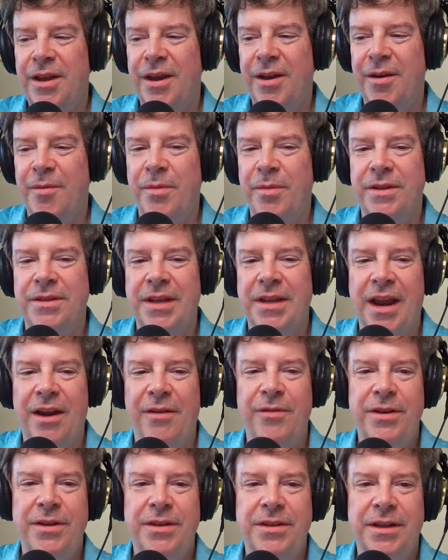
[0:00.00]
But it's
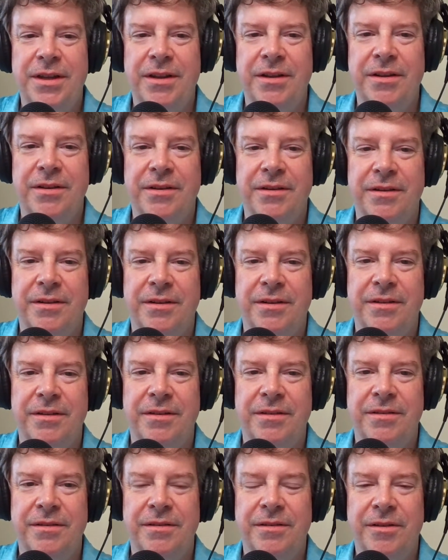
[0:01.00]
every
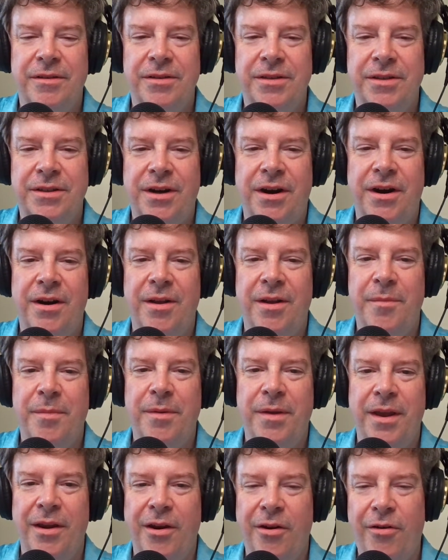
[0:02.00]
single
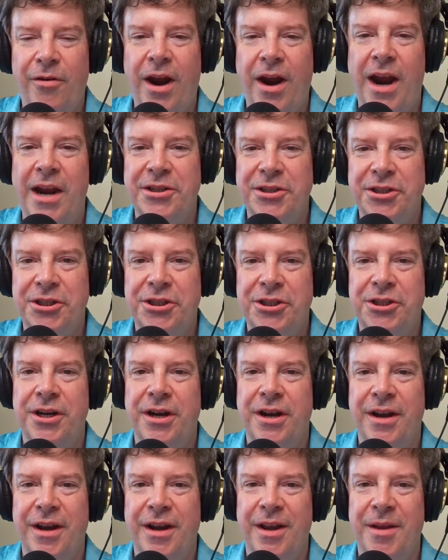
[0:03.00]
startup and crash
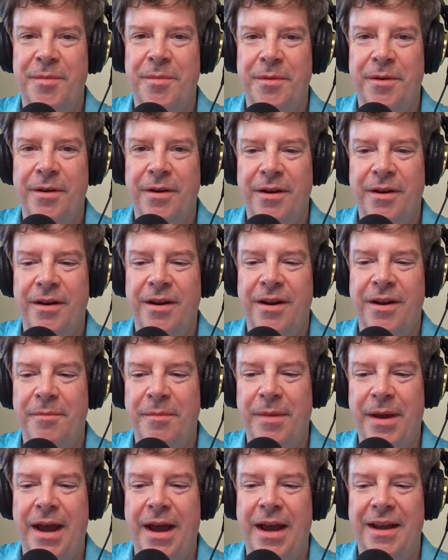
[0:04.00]
chime on a
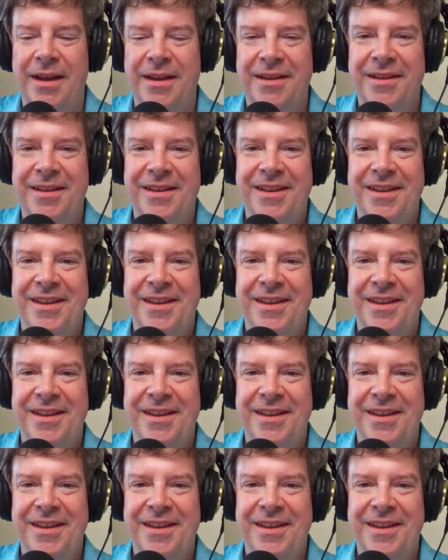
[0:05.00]
Mac.